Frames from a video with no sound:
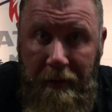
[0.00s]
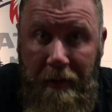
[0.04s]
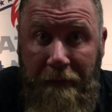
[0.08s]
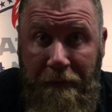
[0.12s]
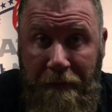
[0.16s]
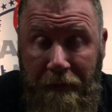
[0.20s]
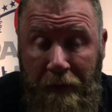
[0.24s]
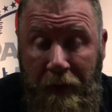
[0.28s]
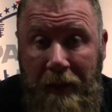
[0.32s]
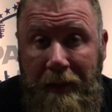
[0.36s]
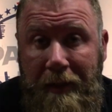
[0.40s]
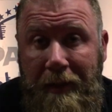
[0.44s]
the
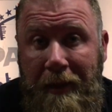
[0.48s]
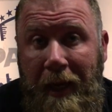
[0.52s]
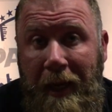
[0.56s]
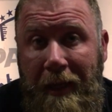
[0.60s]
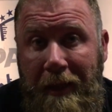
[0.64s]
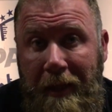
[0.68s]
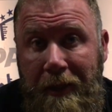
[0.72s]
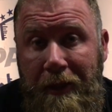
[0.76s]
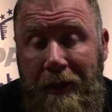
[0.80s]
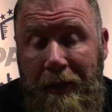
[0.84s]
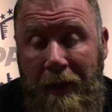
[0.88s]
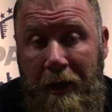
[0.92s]
front
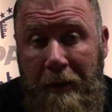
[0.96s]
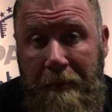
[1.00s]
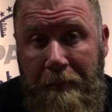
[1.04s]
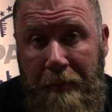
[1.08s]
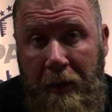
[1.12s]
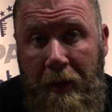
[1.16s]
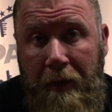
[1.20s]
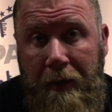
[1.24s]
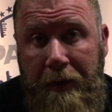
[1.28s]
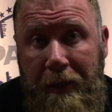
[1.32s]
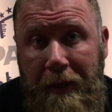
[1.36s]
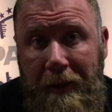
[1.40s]
sight that you're going to
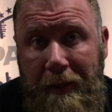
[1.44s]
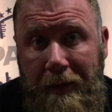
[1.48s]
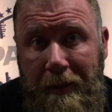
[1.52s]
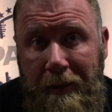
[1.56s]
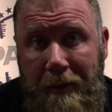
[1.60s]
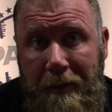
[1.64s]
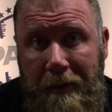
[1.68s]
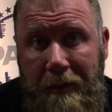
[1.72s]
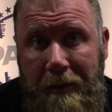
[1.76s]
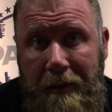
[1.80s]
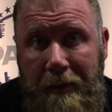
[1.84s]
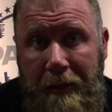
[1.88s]

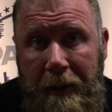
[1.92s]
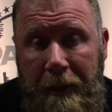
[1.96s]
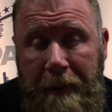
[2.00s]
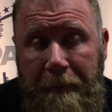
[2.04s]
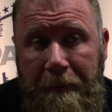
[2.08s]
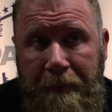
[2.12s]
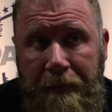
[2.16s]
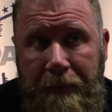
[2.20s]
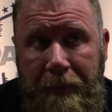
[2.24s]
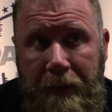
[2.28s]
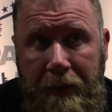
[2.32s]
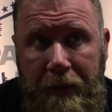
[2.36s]
purchase?
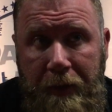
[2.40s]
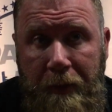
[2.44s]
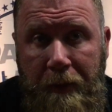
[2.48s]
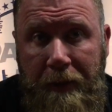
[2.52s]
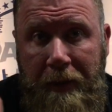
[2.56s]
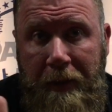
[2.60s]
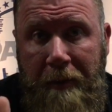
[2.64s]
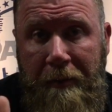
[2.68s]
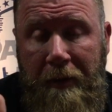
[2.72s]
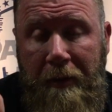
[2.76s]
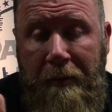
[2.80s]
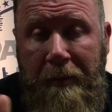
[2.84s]
Do you
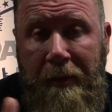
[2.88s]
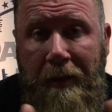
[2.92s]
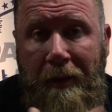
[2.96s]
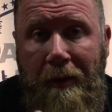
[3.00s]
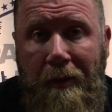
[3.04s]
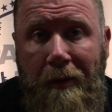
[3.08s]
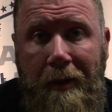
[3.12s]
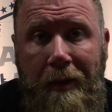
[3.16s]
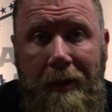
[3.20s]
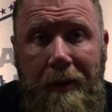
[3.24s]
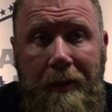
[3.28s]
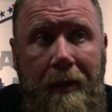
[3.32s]
want something a little bit
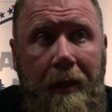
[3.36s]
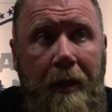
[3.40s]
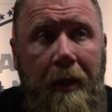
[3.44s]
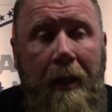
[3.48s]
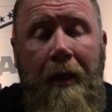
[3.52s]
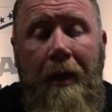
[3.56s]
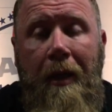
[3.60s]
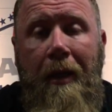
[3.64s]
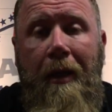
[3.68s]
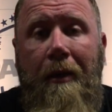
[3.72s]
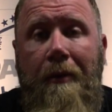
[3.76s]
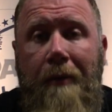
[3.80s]
lower? Because the
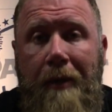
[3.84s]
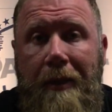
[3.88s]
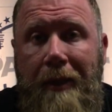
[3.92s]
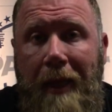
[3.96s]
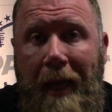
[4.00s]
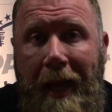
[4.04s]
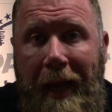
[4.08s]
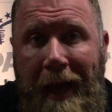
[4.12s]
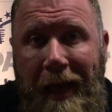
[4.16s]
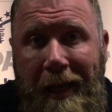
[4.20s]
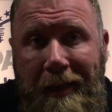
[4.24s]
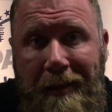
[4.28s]

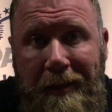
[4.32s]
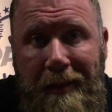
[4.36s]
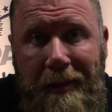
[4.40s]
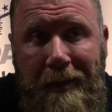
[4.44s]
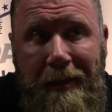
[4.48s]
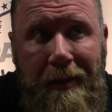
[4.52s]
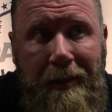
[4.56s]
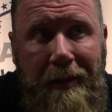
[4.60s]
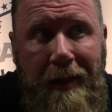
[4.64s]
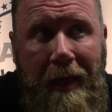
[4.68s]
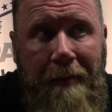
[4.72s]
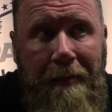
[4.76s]
reason I ask is
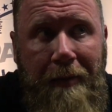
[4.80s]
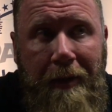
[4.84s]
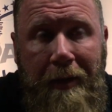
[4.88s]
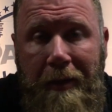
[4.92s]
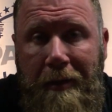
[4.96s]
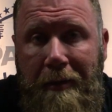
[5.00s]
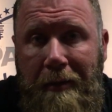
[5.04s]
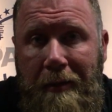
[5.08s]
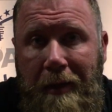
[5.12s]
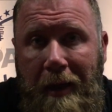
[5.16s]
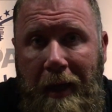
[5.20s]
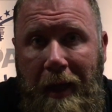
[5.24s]
because I'm
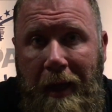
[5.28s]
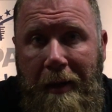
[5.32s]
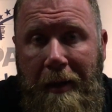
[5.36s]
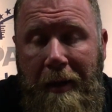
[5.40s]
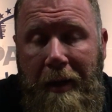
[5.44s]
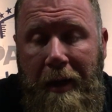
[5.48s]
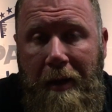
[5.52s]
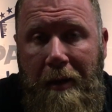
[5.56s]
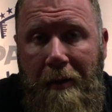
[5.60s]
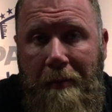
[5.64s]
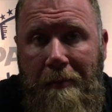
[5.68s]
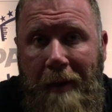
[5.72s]
going to,
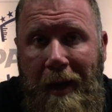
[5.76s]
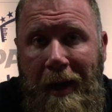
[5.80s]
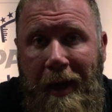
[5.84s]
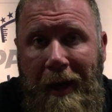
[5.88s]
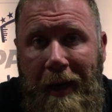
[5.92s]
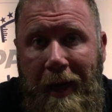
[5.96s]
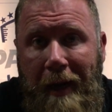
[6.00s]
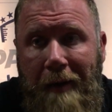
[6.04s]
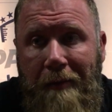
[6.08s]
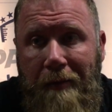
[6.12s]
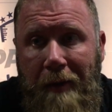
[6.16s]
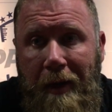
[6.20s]
on
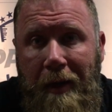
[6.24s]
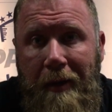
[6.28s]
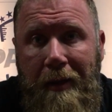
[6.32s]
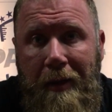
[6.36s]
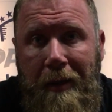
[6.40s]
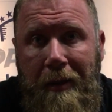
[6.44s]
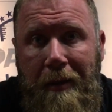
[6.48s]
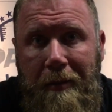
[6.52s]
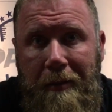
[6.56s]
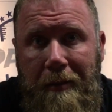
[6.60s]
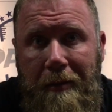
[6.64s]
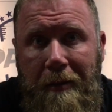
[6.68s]
mine, I run
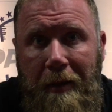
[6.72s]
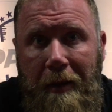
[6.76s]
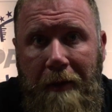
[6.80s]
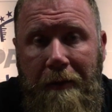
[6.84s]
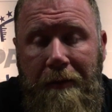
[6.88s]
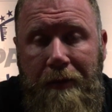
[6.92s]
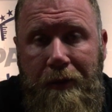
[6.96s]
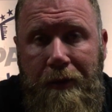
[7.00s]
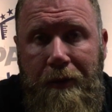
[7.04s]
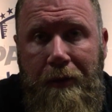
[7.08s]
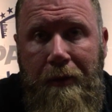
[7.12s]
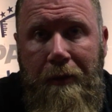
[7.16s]
the,
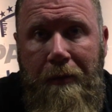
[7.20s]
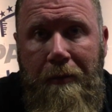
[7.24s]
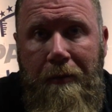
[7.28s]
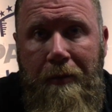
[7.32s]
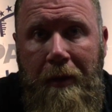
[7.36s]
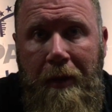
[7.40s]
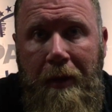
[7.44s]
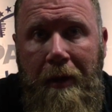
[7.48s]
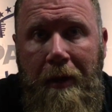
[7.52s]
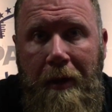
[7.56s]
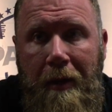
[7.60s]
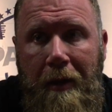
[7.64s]
the true
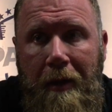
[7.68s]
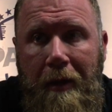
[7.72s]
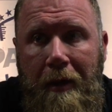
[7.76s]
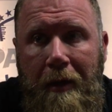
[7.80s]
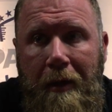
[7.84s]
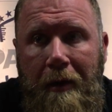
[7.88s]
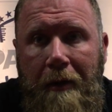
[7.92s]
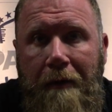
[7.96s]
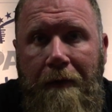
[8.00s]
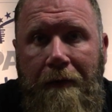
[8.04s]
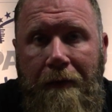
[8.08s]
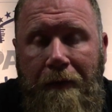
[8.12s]

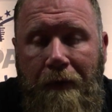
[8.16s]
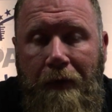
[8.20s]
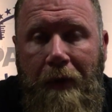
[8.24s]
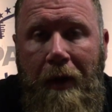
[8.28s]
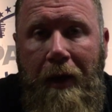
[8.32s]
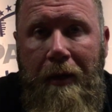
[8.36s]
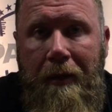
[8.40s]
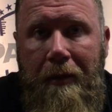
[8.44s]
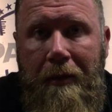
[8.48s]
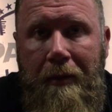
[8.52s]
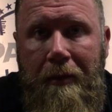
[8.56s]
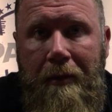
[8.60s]

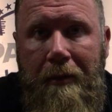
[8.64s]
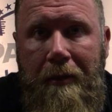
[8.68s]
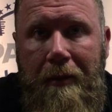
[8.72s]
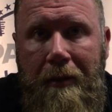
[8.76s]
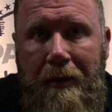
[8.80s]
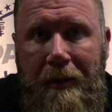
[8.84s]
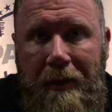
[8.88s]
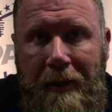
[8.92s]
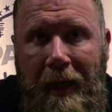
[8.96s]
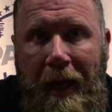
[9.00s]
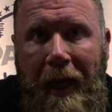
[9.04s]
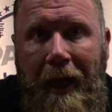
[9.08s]
front
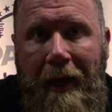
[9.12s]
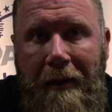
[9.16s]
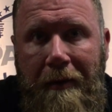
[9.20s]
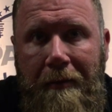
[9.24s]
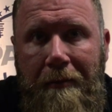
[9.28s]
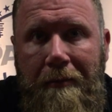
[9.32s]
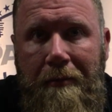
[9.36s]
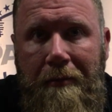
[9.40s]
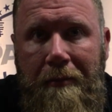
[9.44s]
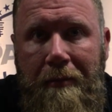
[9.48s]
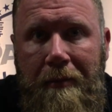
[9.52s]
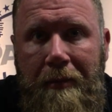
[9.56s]
sight
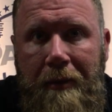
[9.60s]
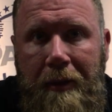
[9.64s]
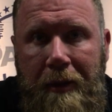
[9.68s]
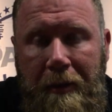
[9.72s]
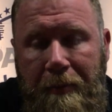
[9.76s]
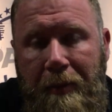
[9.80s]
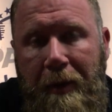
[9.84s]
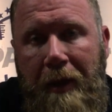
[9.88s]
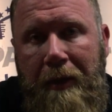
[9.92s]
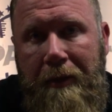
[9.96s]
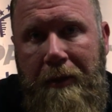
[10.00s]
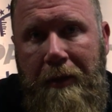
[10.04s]

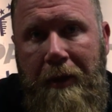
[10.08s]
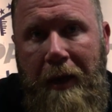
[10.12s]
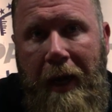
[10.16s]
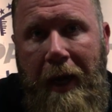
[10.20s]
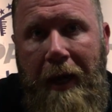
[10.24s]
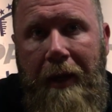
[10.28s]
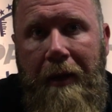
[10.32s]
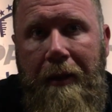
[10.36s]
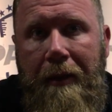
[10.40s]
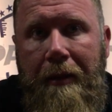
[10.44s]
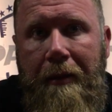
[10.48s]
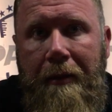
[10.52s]
suppressor
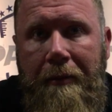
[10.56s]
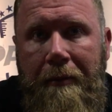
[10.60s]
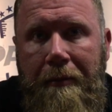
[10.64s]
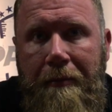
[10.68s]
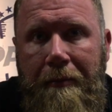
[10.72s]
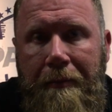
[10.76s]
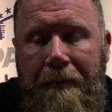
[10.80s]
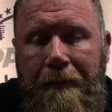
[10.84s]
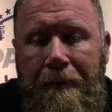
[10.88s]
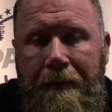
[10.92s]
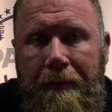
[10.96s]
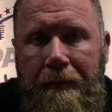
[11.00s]
height.
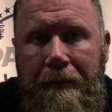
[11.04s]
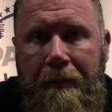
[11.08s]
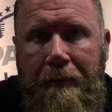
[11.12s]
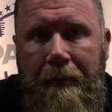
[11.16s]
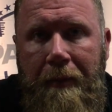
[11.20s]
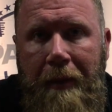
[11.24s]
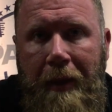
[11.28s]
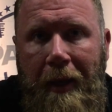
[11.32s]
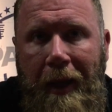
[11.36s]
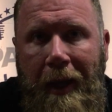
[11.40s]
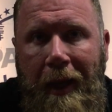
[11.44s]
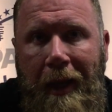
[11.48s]

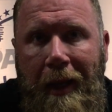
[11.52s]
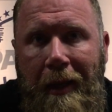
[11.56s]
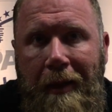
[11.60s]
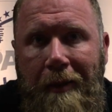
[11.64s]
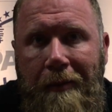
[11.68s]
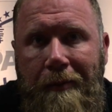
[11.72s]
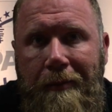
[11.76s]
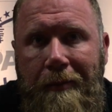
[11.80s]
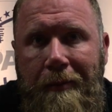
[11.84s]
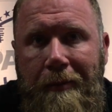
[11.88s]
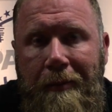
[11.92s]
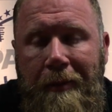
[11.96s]

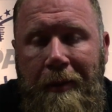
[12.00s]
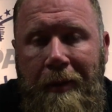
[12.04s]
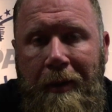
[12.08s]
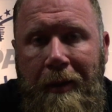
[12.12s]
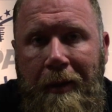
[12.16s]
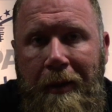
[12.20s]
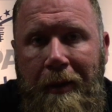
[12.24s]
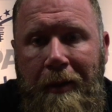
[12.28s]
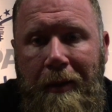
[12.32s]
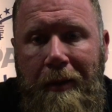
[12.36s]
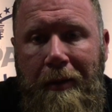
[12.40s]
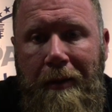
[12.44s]
And
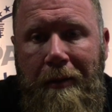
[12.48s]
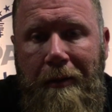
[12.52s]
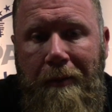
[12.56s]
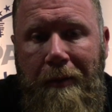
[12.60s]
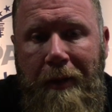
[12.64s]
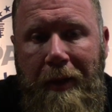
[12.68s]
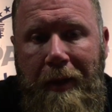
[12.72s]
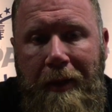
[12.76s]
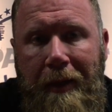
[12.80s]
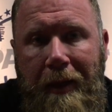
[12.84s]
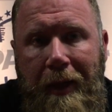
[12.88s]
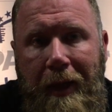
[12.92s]

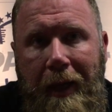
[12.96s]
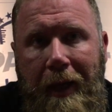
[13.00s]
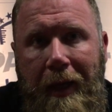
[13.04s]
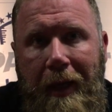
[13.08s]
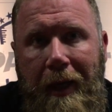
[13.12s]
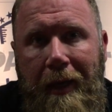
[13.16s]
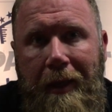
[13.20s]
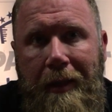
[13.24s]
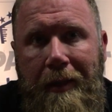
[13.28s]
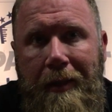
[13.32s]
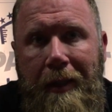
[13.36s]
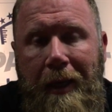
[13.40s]
with a
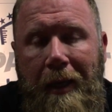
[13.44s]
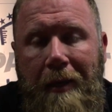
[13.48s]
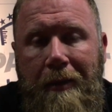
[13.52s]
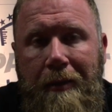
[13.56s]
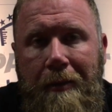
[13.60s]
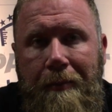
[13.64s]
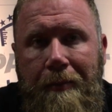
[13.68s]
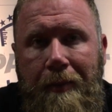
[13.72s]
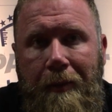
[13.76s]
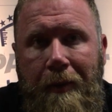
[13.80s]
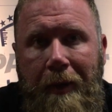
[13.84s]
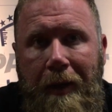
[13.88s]
uh,
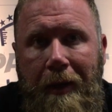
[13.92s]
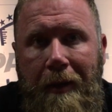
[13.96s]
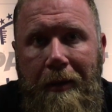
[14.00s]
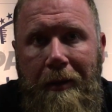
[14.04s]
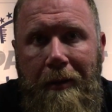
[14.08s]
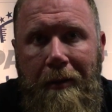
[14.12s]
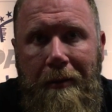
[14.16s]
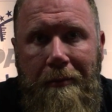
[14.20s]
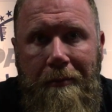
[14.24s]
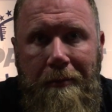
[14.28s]
Delta Point,